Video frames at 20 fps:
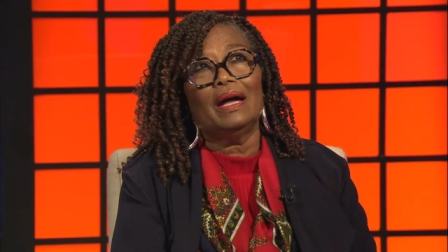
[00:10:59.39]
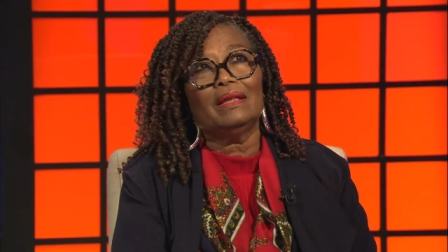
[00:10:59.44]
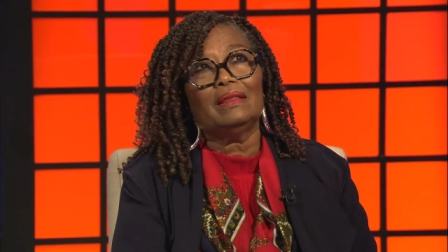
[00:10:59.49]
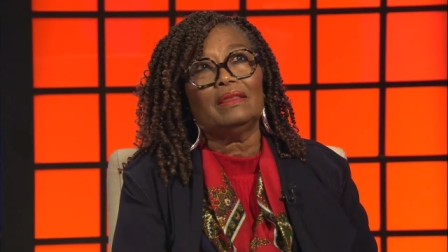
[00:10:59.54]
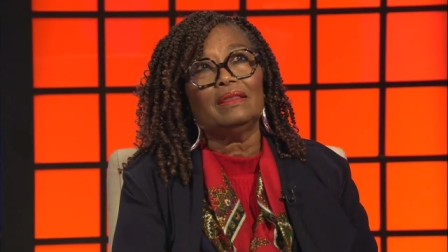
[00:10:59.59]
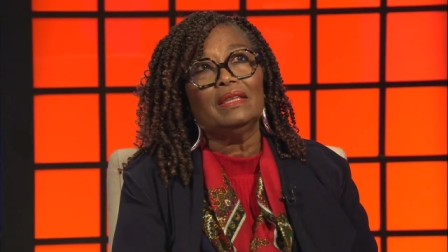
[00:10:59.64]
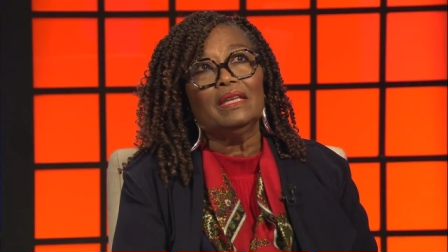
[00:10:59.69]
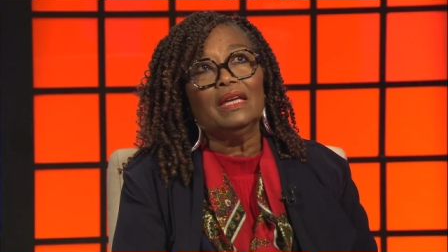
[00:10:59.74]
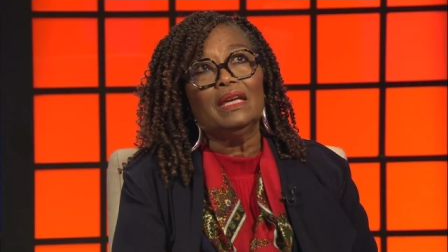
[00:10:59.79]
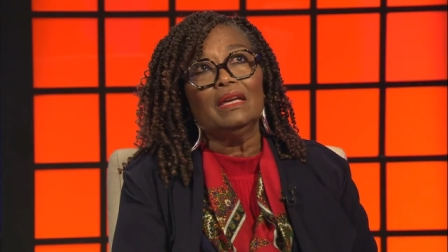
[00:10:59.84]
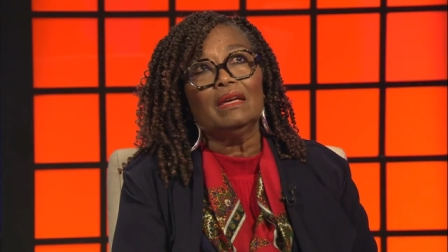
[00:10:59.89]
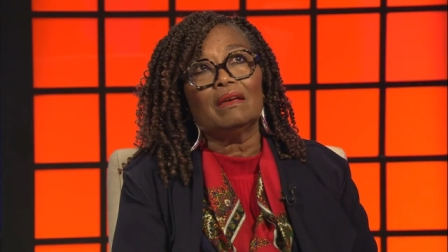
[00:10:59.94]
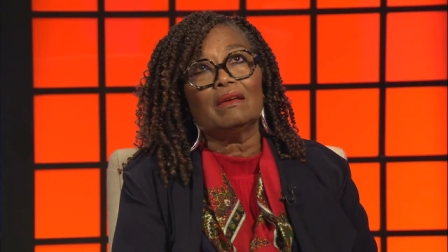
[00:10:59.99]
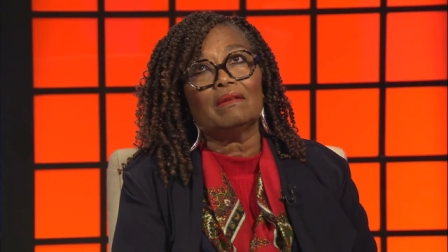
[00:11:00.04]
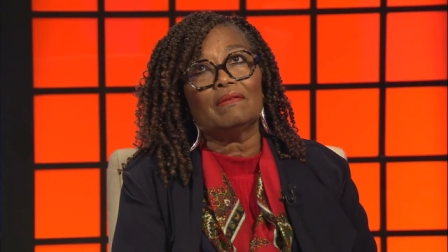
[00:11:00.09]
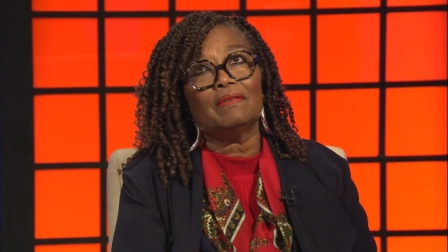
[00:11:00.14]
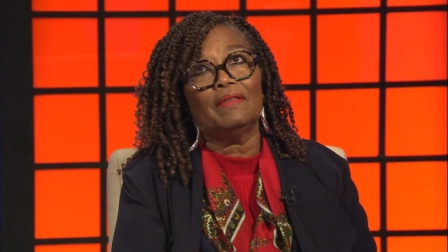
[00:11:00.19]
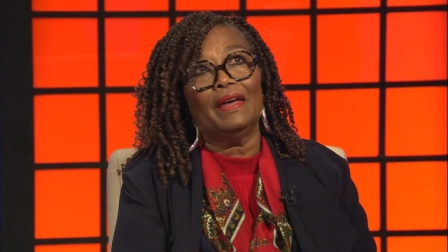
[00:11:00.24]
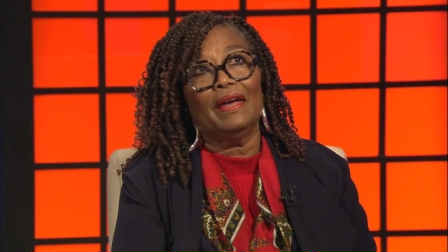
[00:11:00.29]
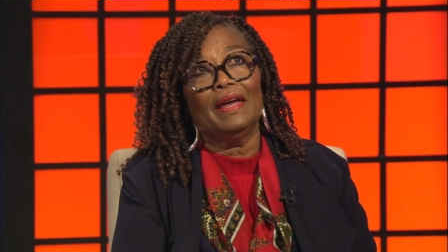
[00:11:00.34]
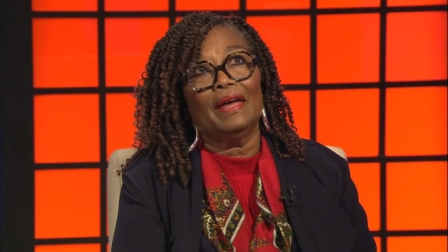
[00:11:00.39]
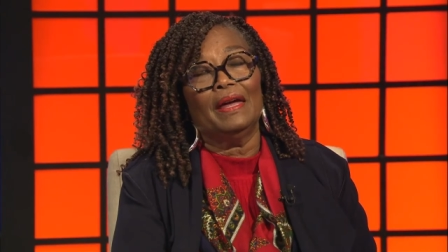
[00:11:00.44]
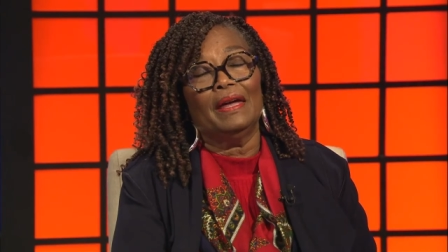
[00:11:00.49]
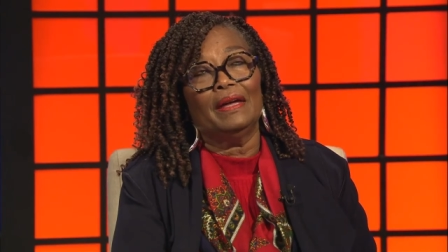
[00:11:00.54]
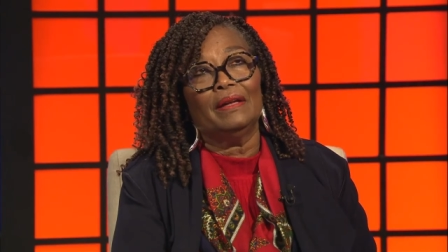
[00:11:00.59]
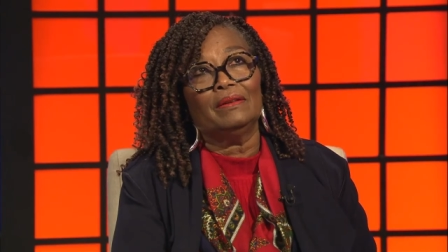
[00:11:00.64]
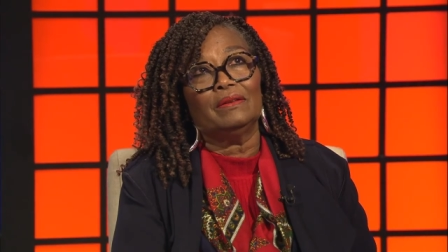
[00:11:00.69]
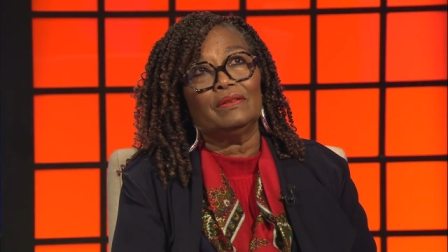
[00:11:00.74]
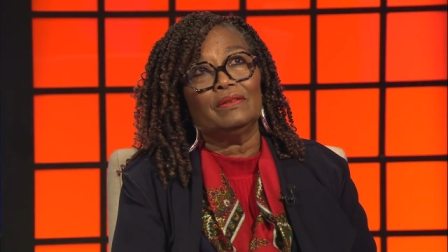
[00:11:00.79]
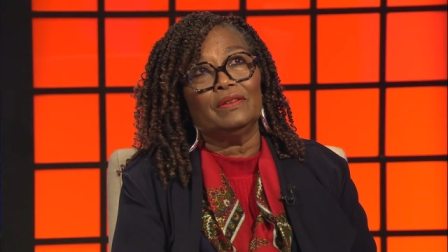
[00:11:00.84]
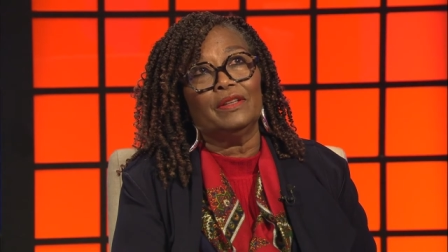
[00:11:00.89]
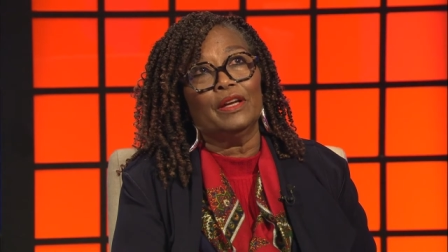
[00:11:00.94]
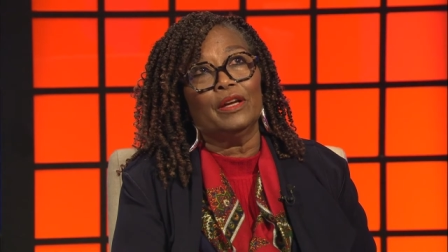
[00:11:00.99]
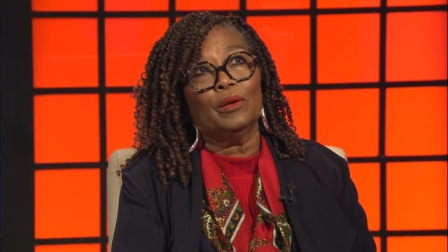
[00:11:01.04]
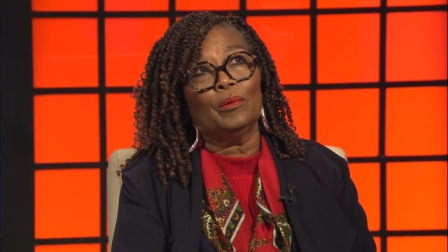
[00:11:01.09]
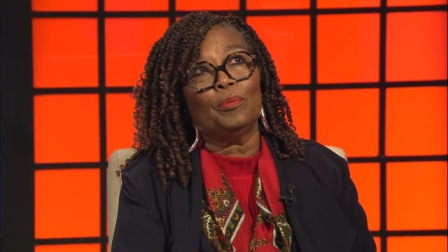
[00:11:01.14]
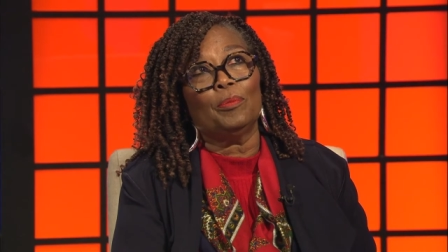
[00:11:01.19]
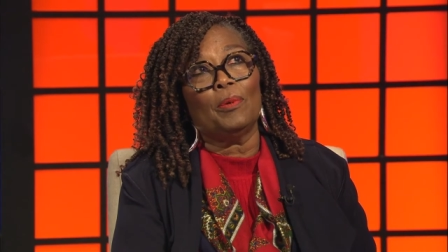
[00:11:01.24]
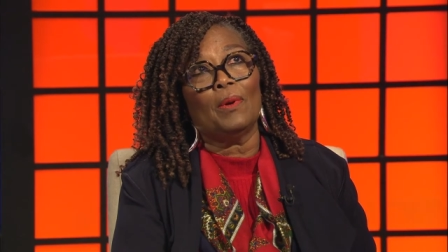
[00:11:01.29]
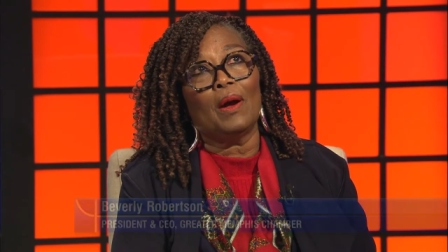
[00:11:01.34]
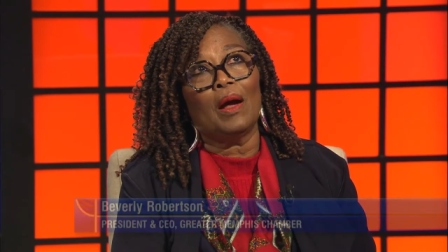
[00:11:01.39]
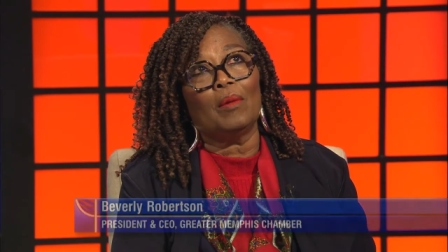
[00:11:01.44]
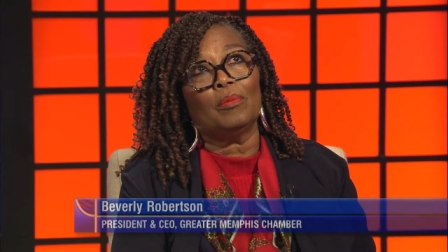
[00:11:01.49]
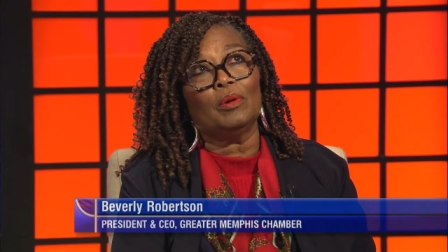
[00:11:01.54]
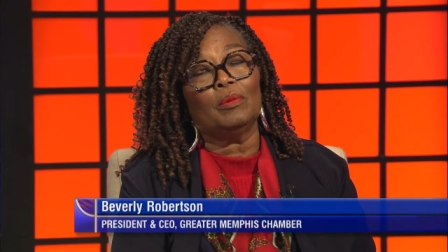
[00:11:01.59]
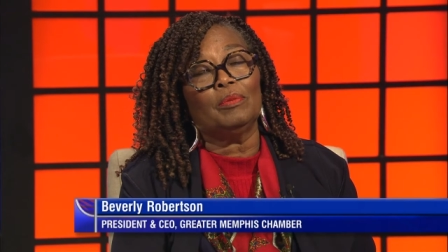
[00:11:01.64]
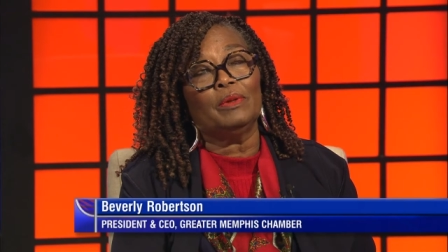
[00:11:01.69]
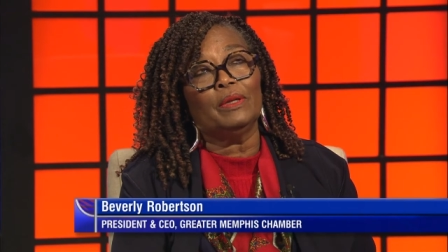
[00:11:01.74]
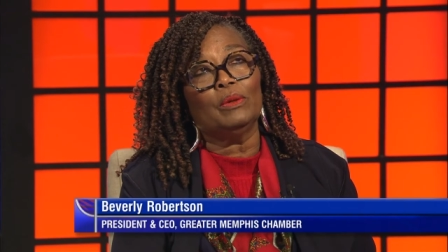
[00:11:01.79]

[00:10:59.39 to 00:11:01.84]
think that there probably